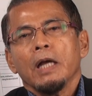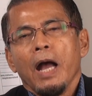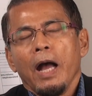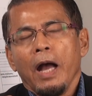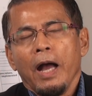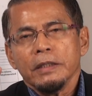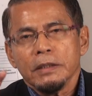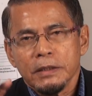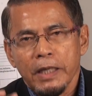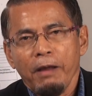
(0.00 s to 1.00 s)

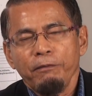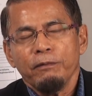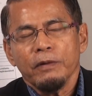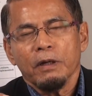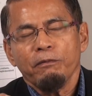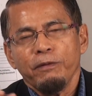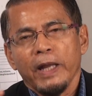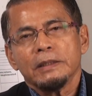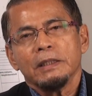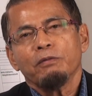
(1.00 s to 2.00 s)

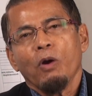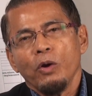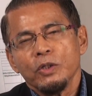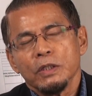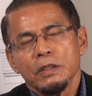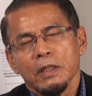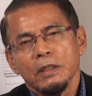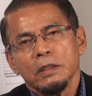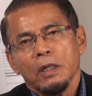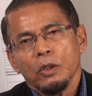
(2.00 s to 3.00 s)
self-reflective
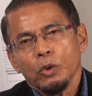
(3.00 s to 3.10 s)
consciousness